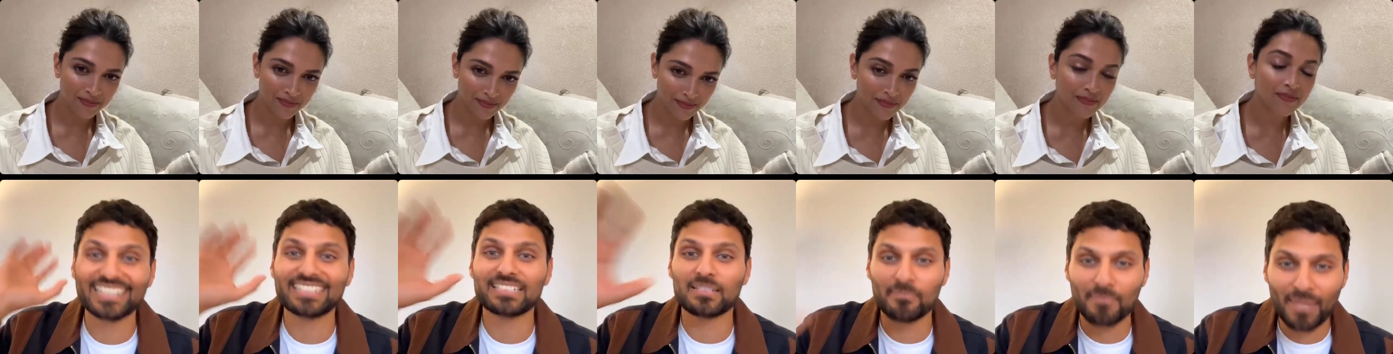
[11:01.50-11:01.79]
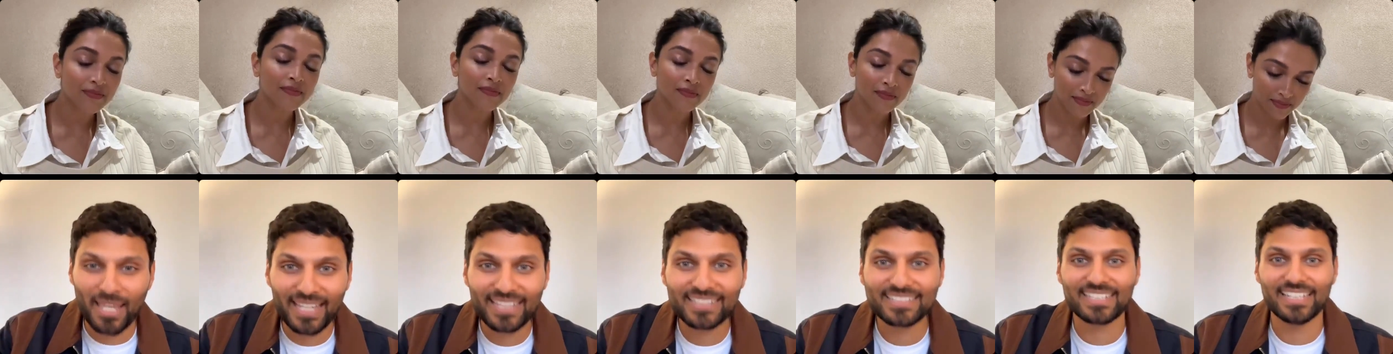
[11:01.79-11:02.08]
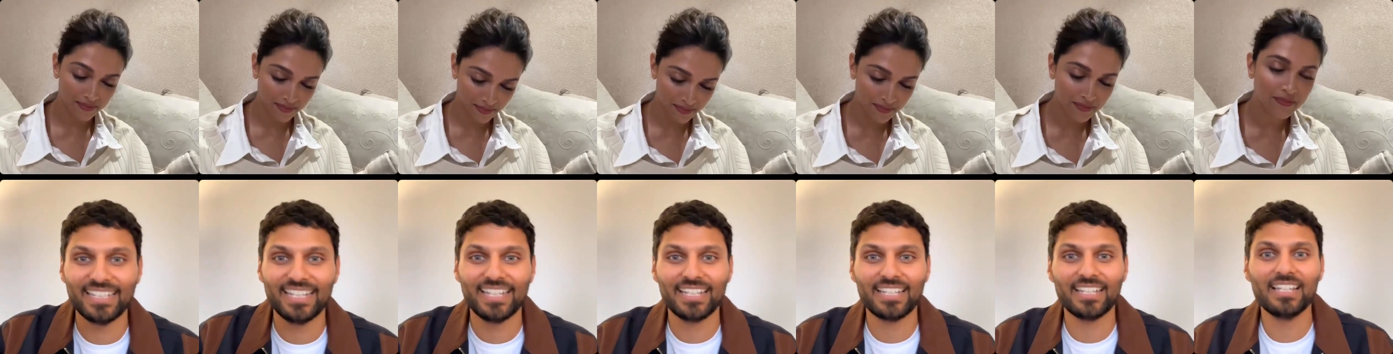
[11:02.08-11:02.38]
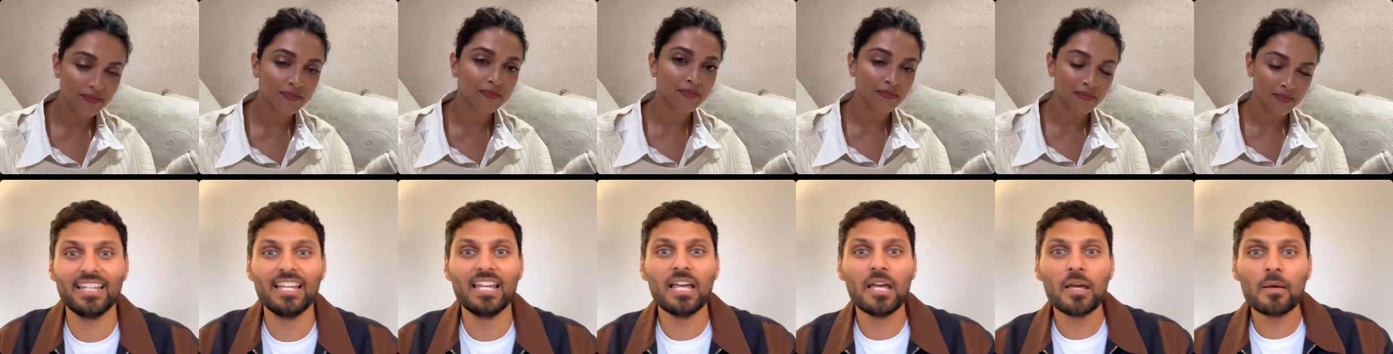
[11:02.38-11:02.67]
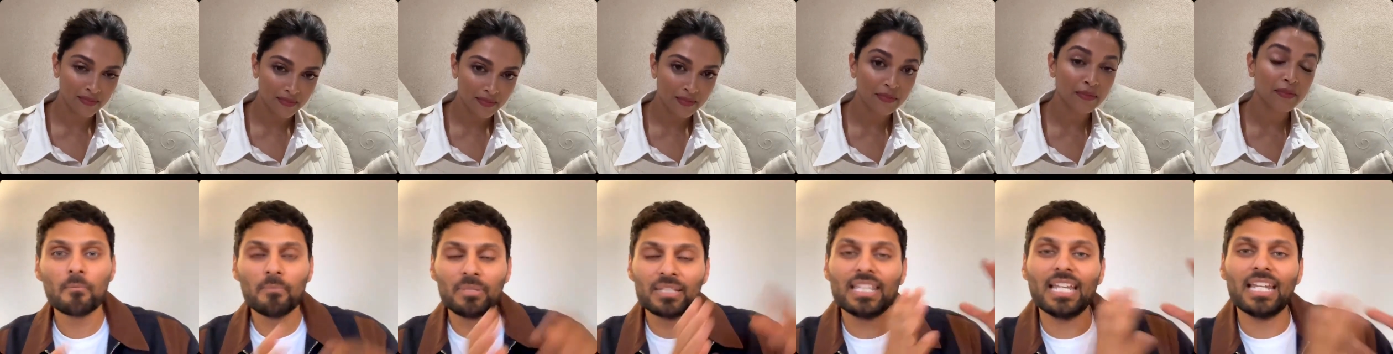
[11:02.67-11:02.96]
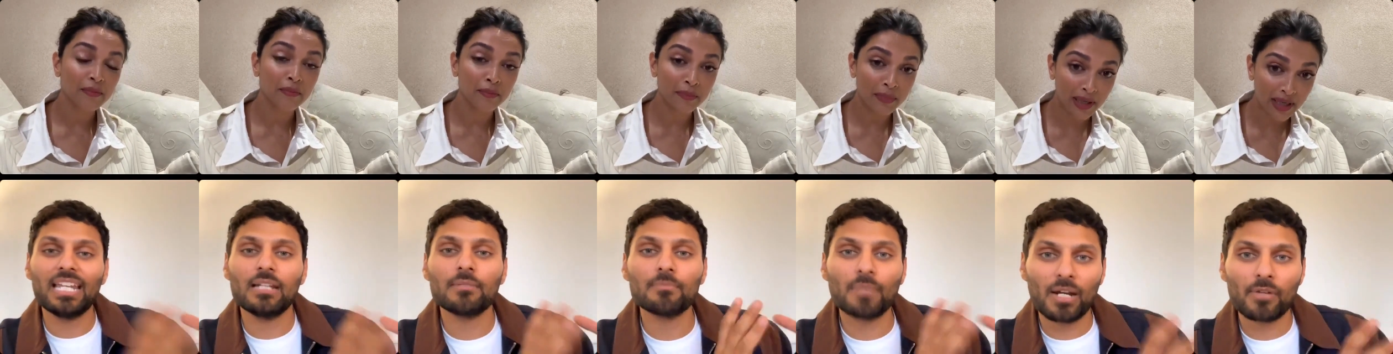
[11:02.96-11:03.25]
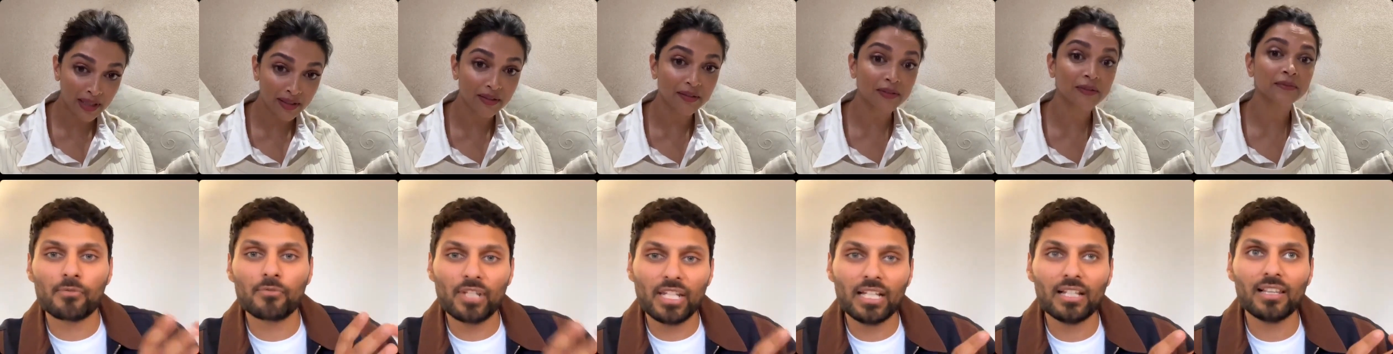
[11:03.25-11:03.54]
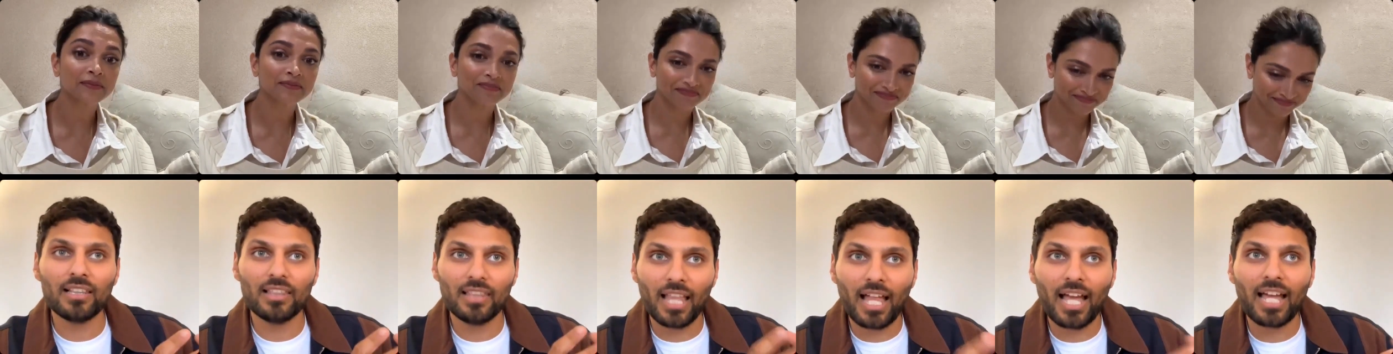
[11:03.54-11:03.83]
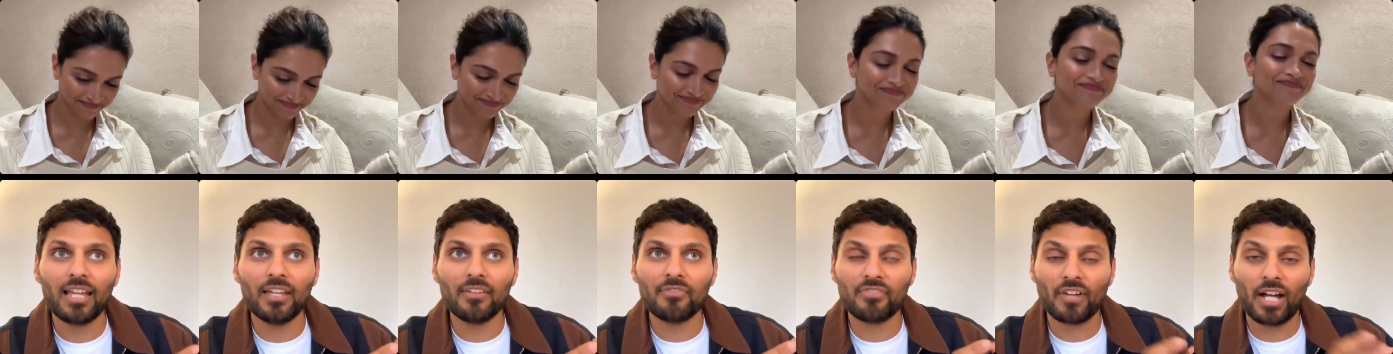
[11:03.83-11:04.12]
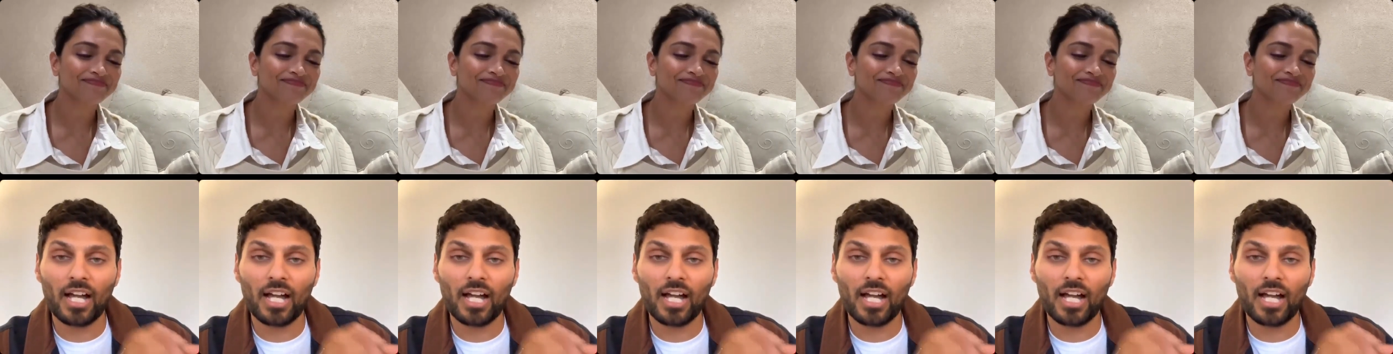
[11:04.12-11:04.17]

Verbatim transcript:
Speaker 1: it's amazing. But, but then in my real life,